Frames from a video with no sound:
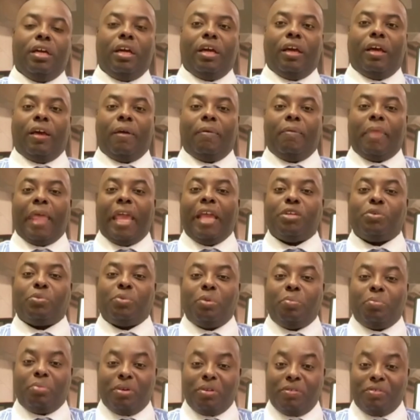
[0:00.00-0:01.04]

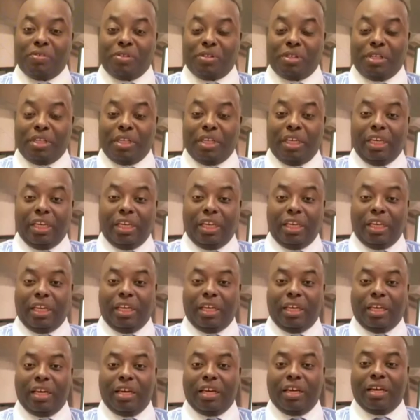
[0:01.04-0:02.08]
as we
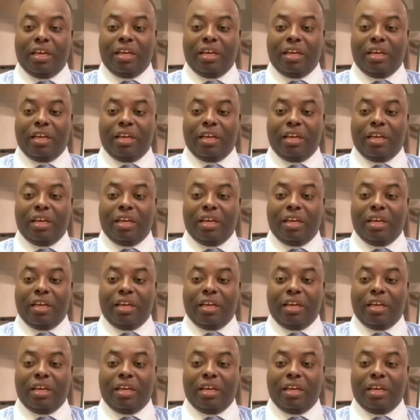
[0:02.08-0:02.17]
previously